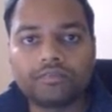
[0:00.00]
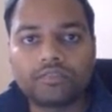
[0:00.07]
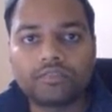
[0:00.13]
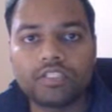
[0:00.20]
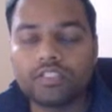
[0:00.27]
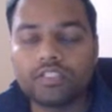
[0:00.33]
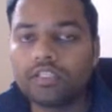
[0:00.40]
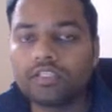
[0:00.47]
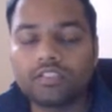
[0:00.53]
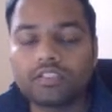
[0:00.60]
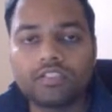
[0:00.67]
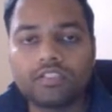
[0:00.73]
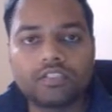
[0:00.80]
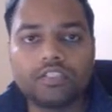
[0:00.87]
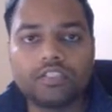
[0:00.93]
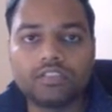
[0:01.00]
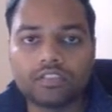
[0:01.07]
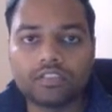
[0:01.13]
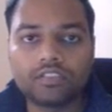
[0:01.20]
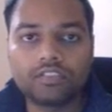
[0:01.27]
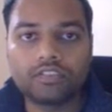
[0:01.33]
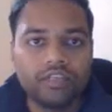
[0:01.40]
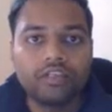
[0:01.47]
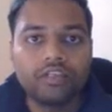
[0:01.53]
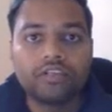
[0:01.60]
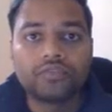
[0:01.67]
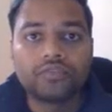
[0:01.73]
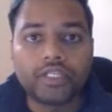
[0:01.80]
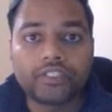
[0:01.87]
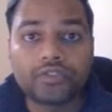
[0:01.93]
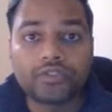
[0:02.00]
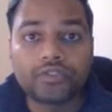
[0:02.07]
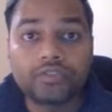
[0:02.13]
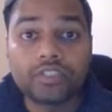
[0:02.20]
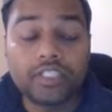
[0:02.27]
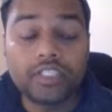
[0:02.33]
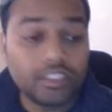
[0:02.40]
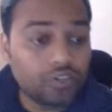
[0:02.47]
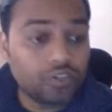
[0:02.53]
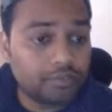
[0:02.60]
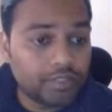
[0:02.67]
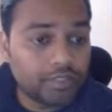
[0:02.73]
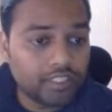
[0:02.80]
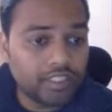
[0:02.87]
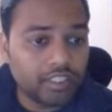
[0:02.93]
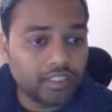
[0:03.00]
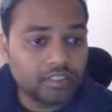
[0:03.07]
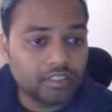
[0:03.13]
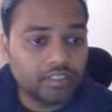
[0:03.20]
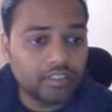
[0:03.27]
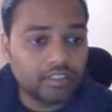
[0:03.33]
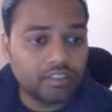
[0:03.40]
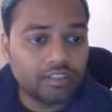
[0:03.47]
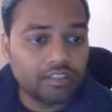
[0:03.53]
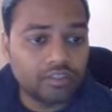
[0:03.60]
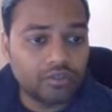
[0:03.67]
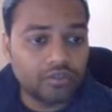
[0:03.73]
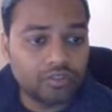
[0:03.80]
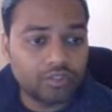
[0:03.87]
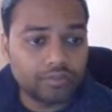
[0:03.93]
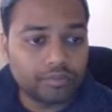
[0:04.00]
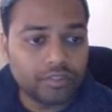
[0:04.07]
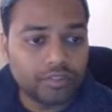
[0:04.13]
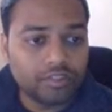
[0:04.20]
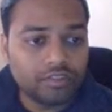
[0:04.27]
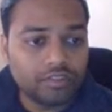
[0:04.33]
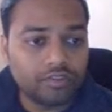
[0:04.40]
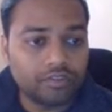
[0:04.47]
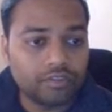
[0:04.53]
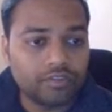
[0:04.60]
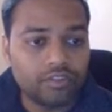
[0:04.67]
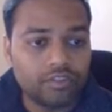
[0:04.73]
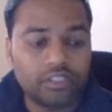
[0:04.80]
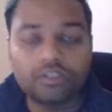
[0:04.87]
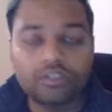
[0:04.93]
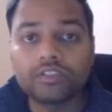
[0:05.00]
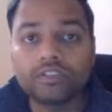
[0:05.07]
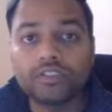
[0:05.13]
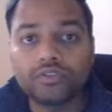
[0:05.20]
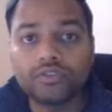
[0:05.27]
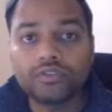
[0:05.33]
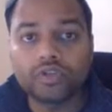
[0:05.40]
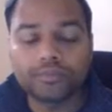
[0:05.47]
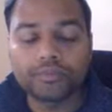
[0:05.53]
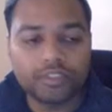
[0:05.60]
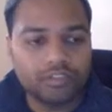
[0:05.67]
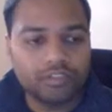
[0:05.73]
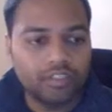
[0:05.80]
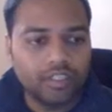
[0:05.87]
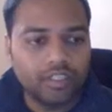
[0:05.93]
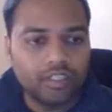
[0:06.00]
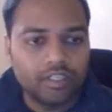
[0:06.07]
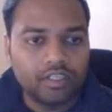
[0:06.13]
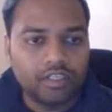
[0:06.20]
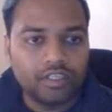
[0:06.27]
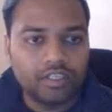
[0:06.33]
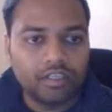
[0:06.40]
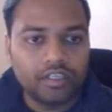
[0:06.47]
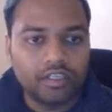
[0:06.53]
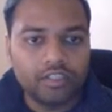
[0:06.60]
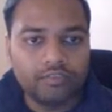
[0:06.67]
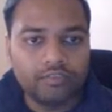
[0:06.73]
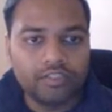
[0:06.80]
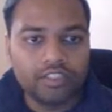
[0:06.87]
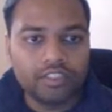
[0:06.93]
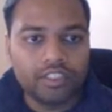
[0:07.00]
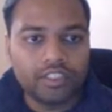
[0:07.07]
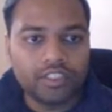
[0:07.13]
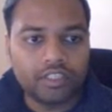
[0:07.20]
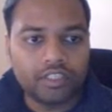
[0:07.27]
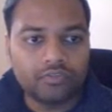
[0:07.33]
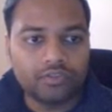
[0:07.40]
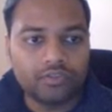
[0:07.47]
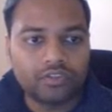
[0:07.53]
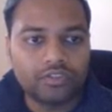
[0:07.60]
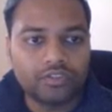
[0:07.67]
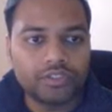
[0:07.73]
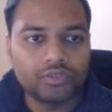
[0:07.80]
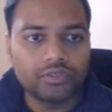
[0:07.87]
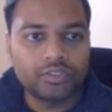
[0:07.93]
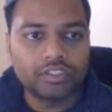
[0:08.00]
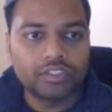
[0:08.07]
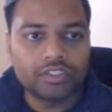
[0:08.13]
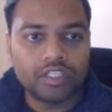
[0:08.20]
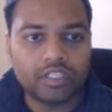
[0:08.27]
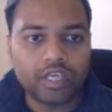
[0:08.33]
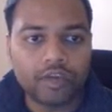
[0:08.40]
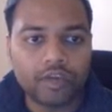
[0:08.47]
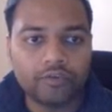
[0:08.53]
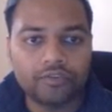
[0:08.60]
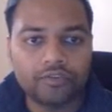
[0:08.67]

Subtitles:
in the search engines, right? So the next option is the user option. So if you click on the user option, here you will see that what users have